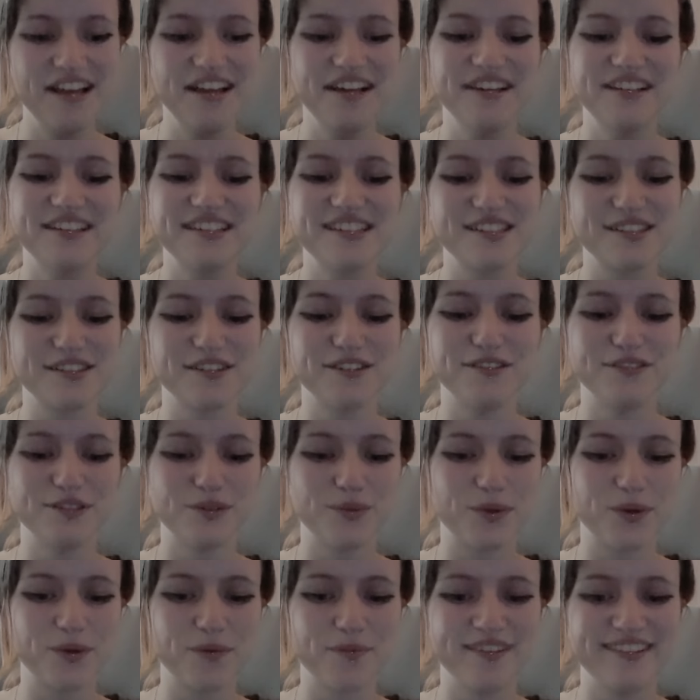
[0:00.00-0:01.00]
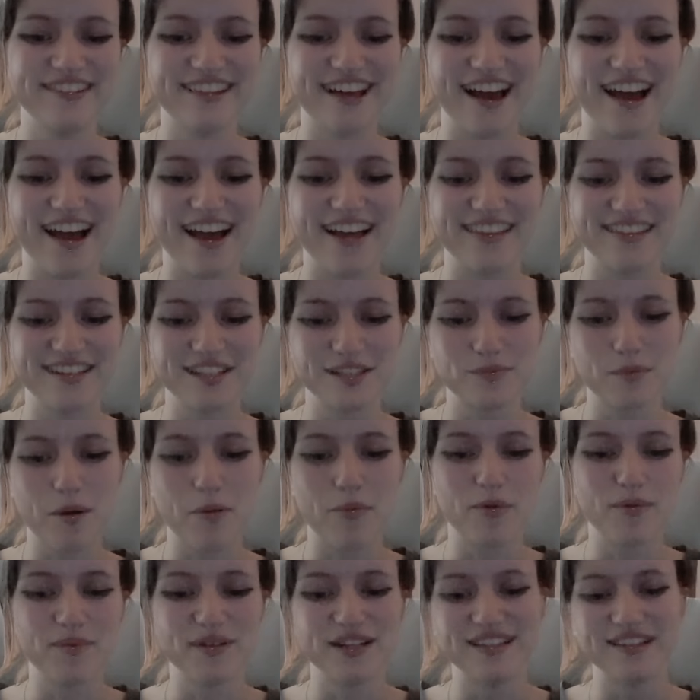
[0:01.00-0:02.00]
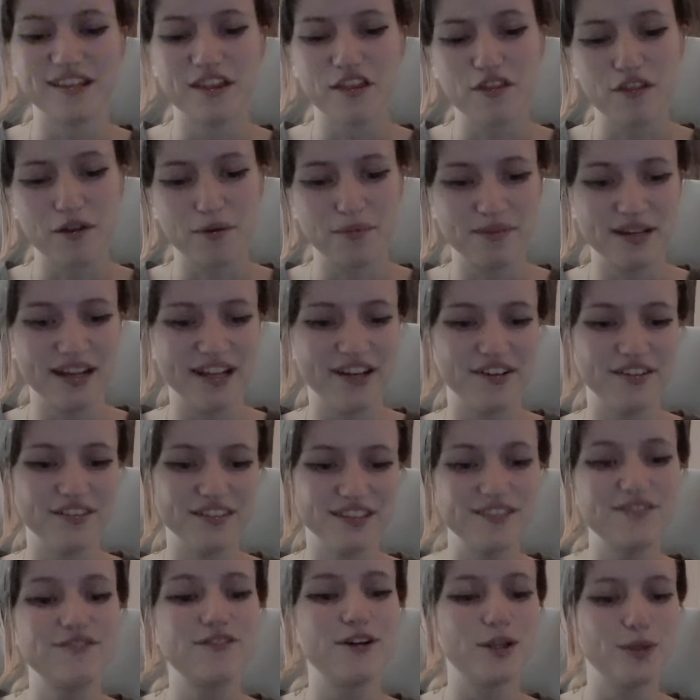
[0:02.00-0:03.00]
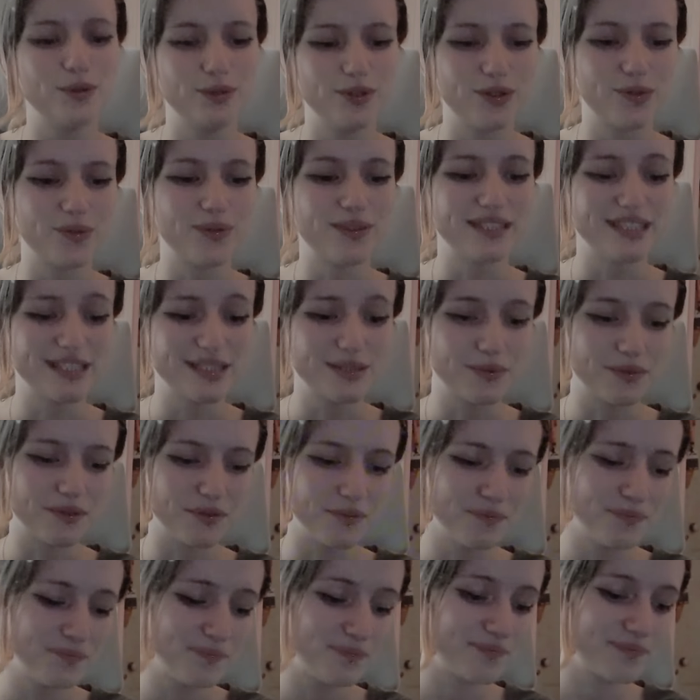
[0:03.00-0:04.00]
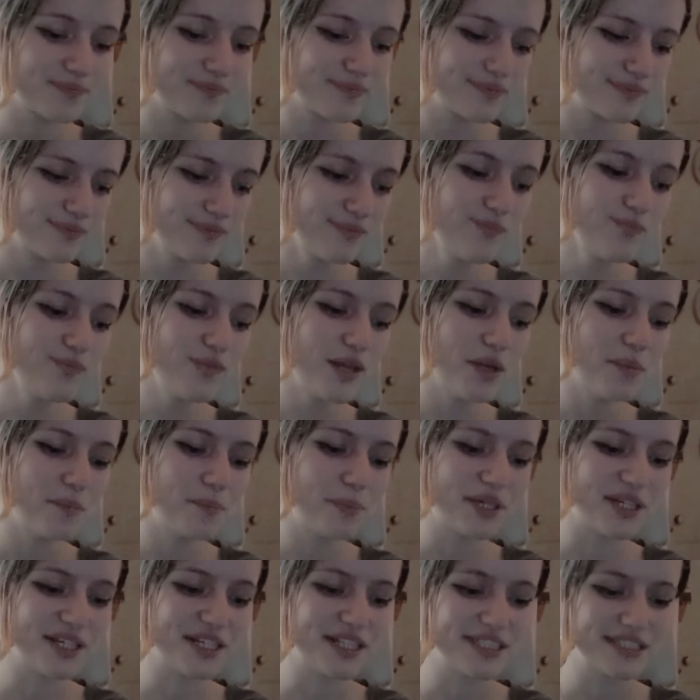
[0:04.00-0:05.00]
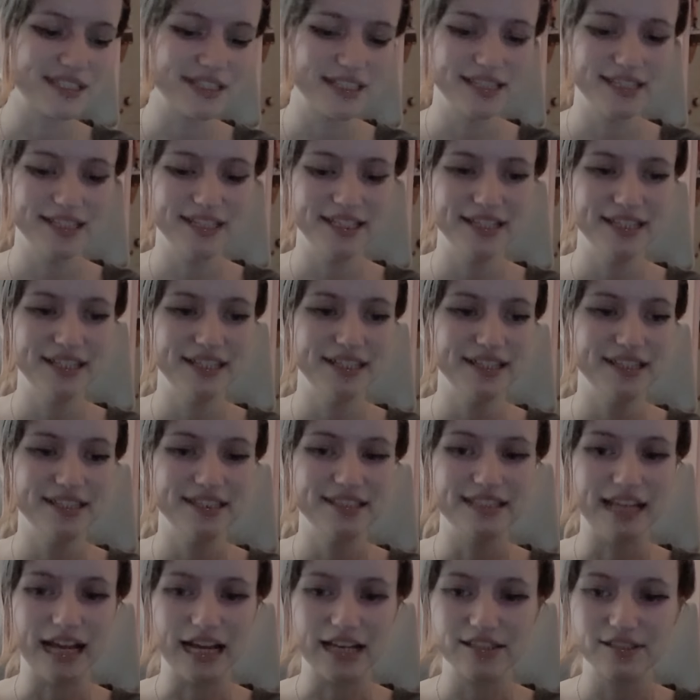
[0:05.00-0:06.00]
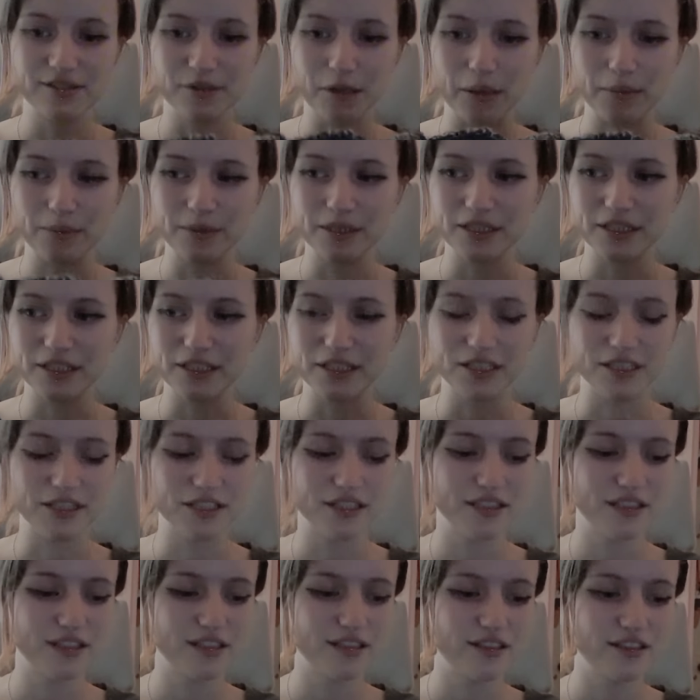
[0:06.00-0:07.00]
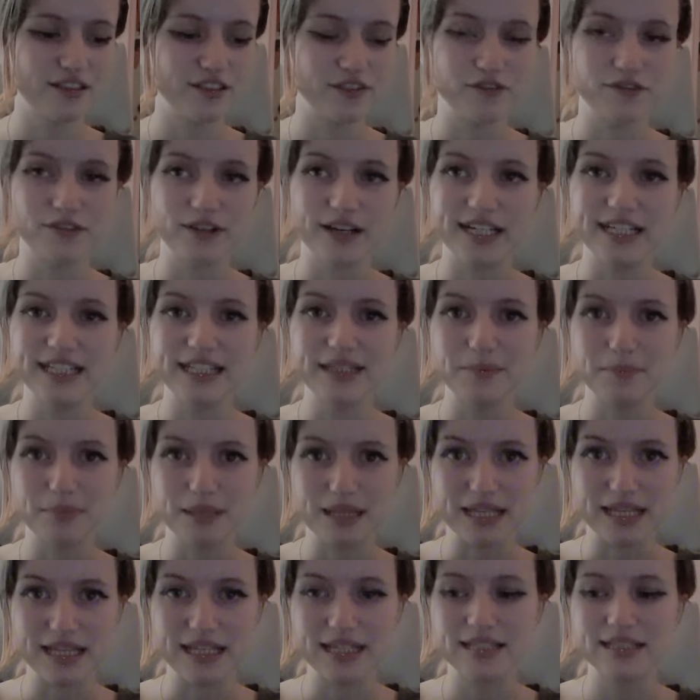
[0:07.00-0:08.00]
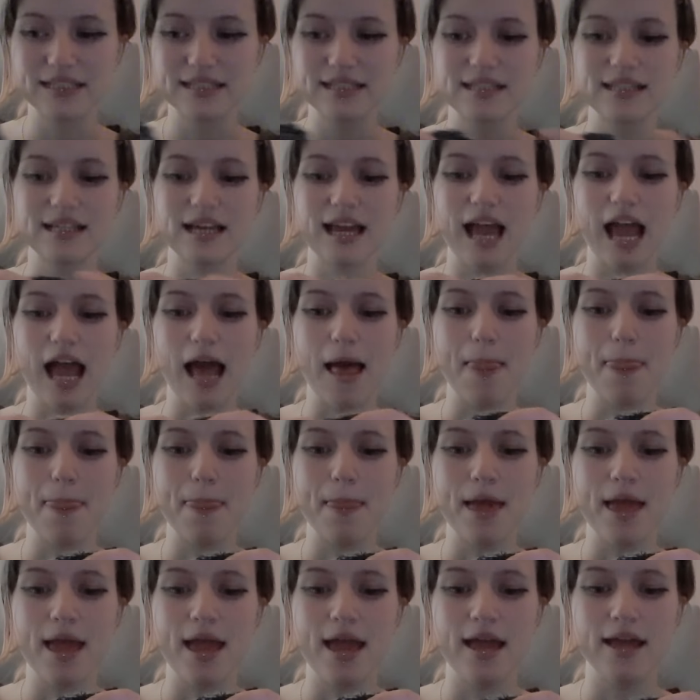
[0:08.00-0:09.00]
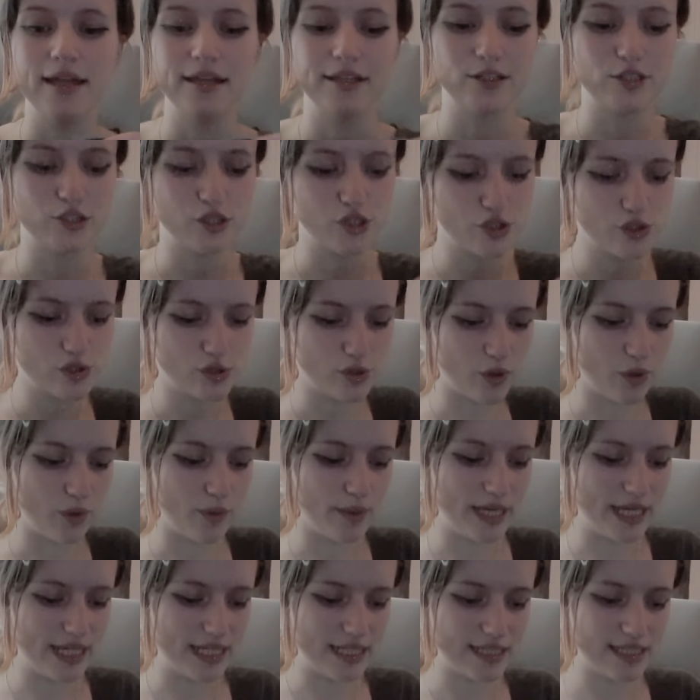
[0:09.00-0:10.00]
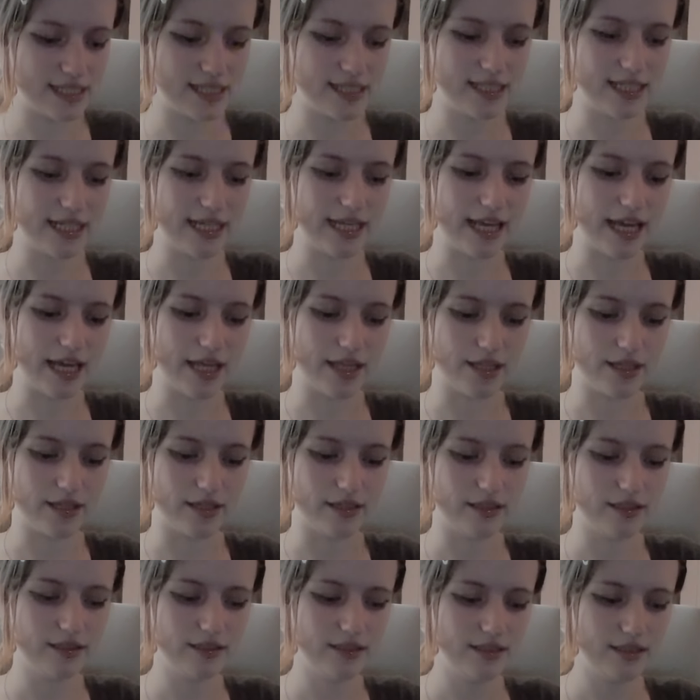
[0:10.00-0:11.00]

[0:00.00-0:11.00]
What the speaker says: So if you want to make the hat that's probably in the thumbnail, then follow along with this one. But yeah, so I'm gonna define the peaks and then sew it together